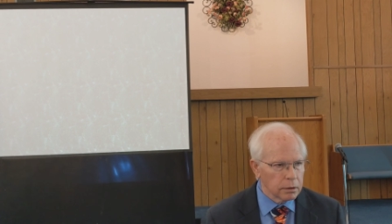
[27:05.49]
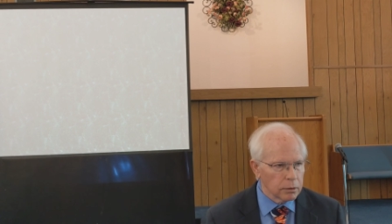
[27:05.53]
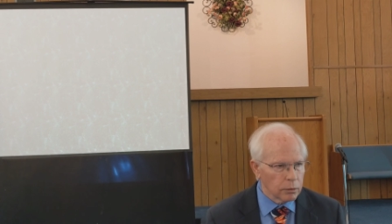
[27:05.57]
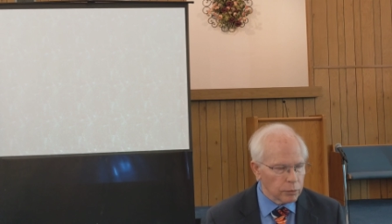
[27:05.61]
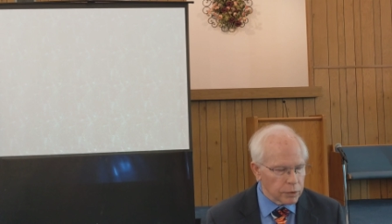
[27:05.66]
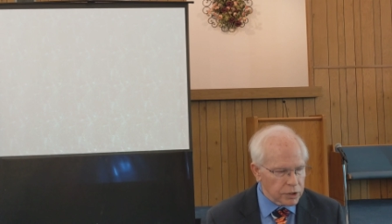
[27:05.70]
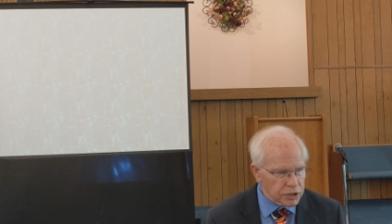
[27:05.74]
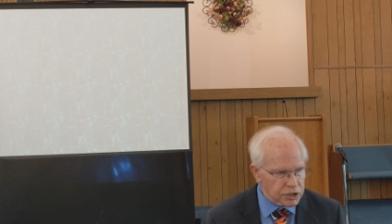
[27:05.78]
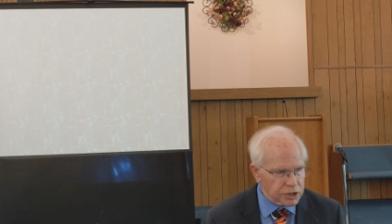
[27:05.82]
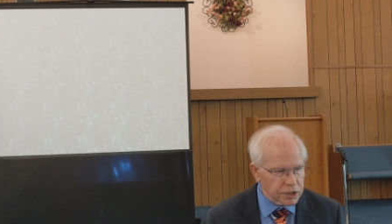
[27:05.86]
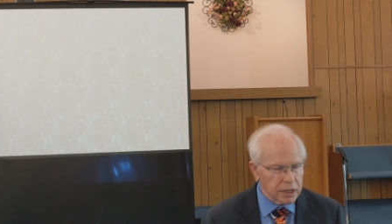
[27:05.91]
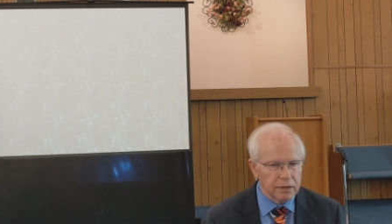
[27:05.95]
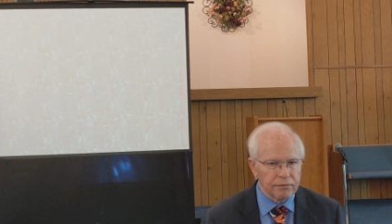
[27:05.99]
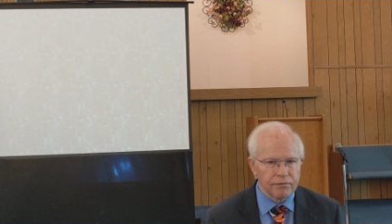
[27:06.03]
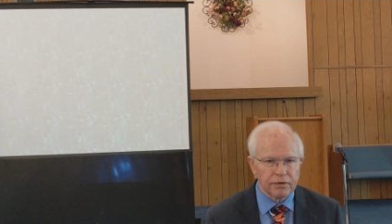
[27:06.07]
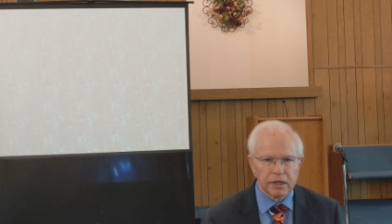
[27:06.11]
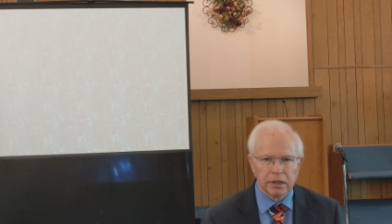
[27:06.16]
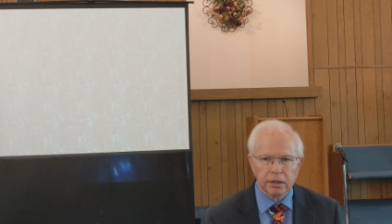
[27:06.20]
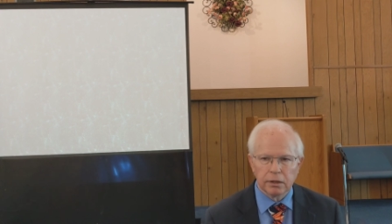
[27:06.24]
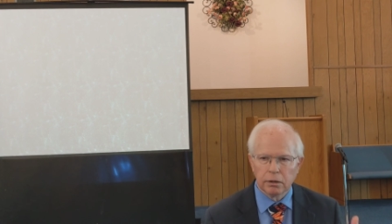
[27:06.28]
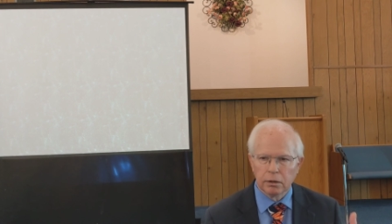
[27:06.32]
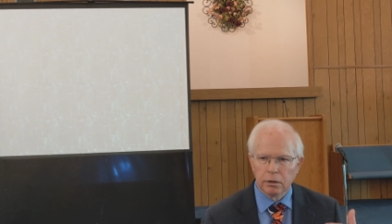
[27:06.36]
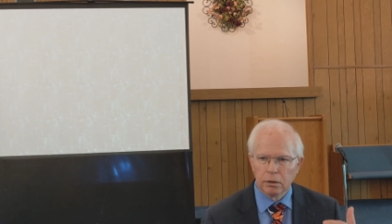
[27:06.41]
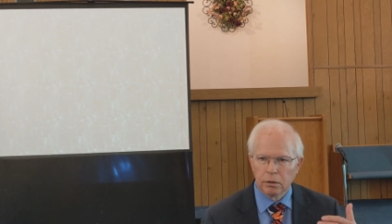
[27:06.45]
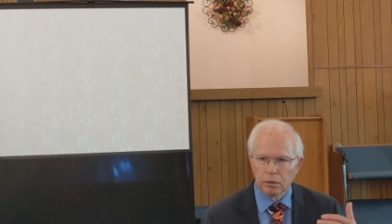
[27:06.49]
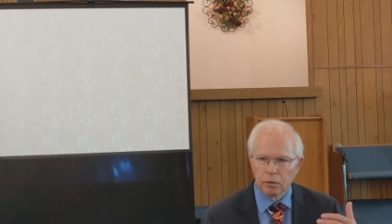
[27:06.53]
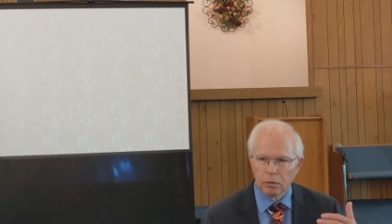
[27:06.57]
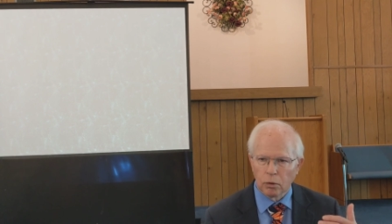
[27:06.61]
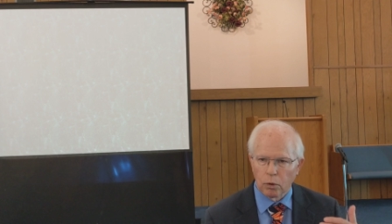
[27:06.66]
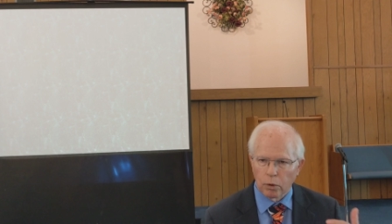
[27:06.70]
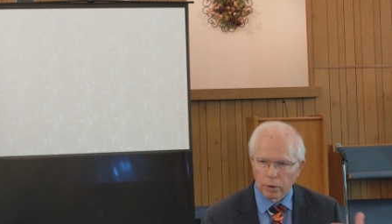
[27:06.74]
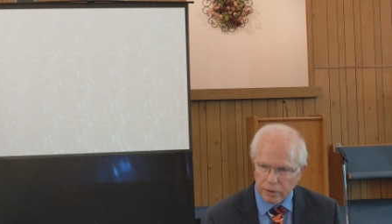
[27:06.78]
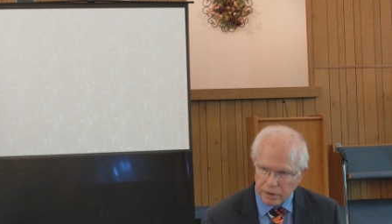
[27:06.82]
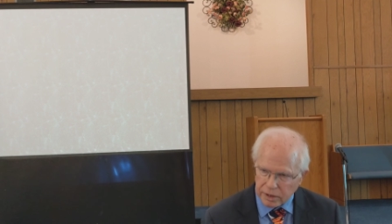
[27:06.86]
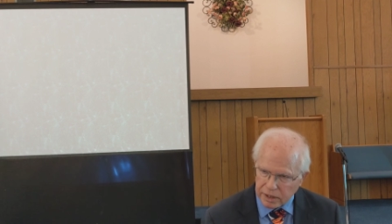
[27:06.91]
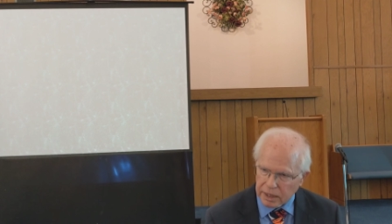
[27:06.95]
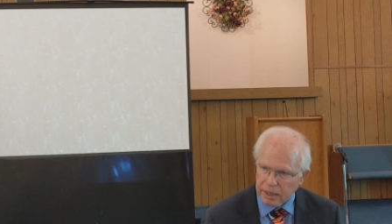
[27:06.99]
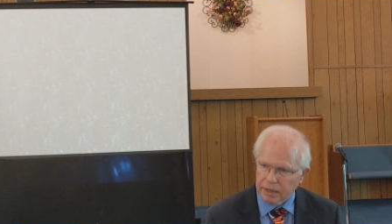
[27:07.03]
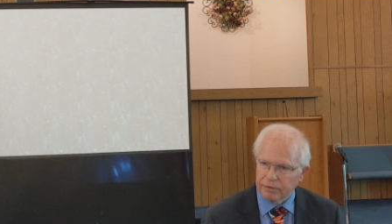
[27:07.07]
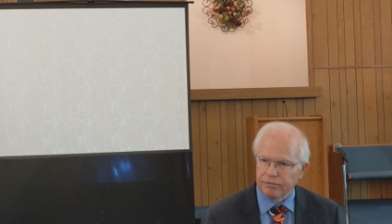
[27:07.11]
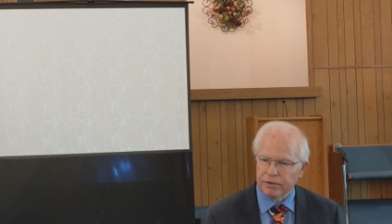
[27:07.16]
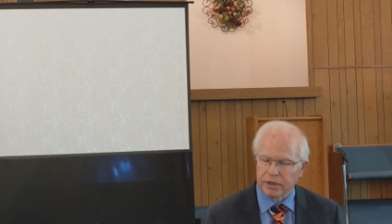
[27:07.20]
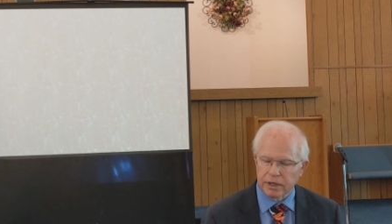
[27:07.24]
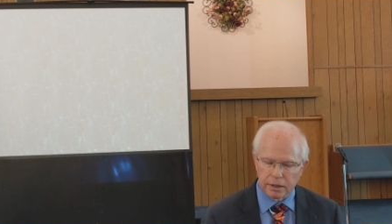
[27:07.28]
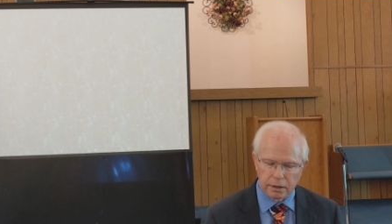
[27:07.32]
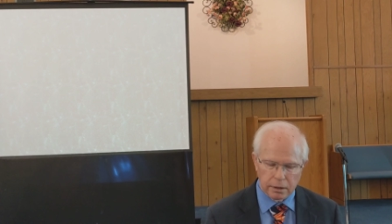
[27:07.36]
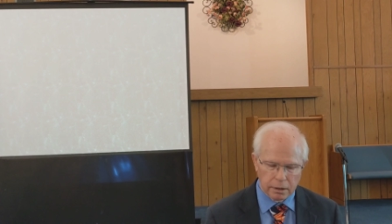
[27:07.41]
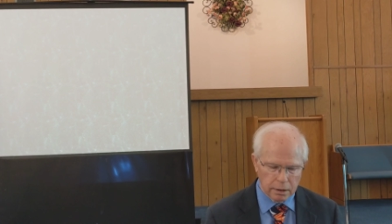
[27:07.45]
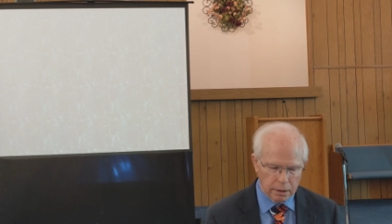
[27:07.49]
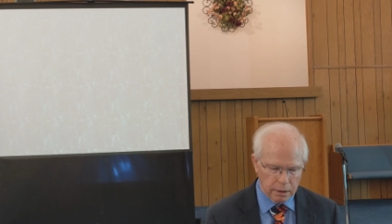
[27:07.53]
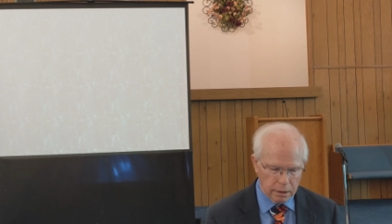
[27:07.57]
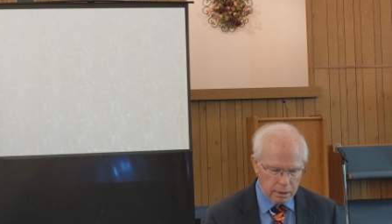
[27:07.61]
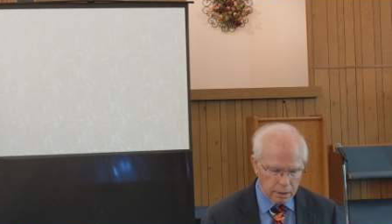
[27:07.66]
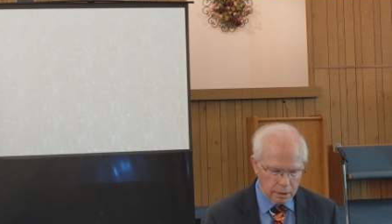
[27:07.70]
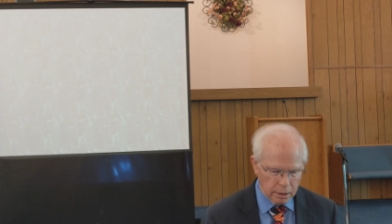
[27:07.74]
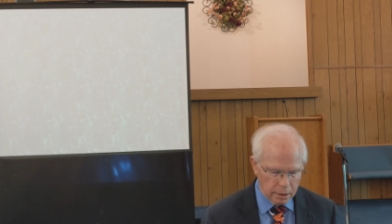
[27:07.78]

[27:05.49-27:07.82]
receiving or giving.